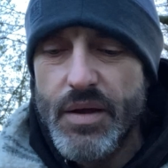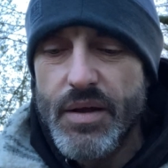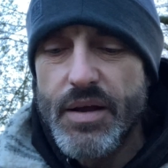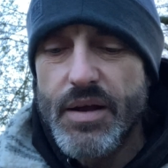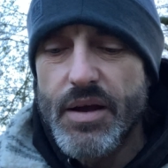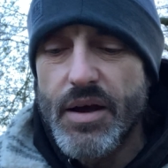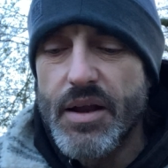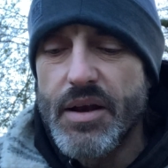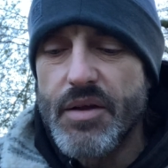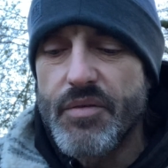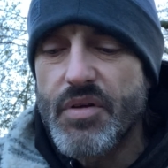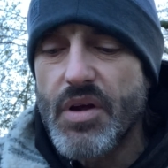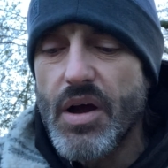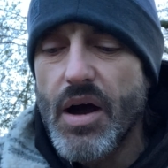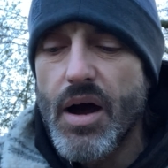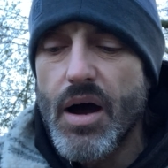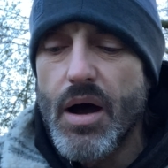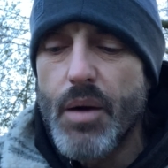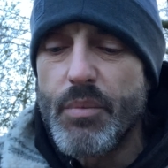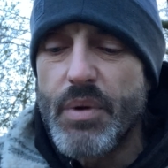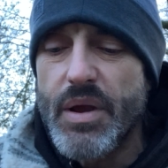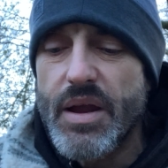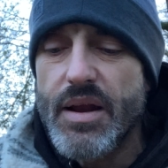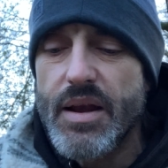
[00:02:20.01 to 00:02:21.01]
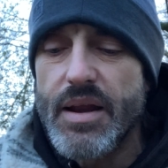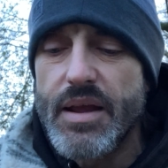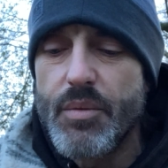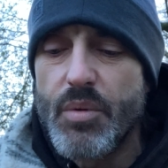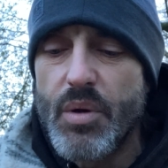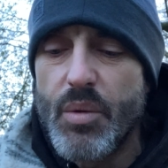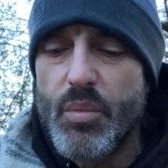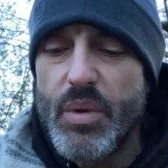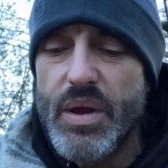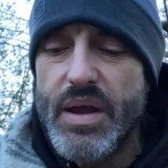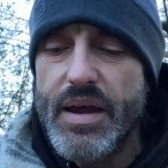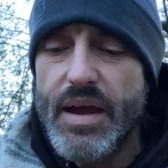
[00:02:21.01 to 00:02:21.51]
kind of karmically
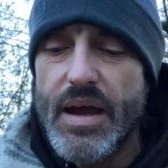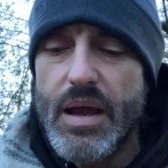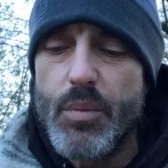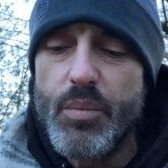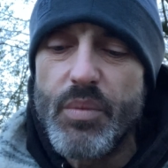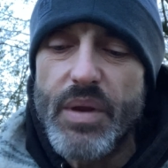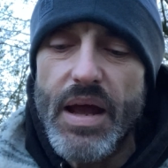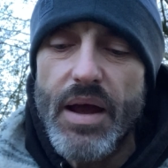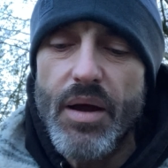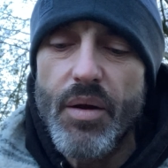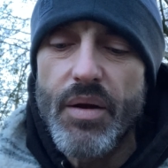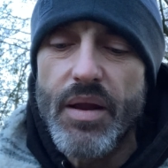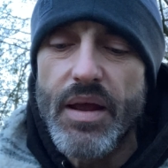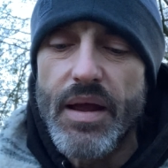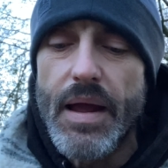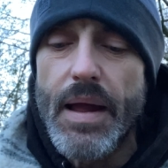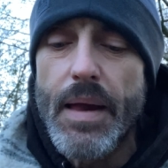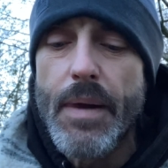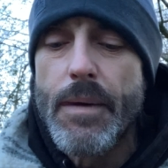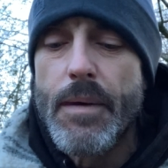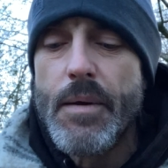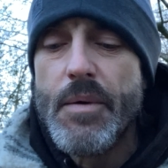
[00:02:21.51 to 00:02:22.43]
when we came down here.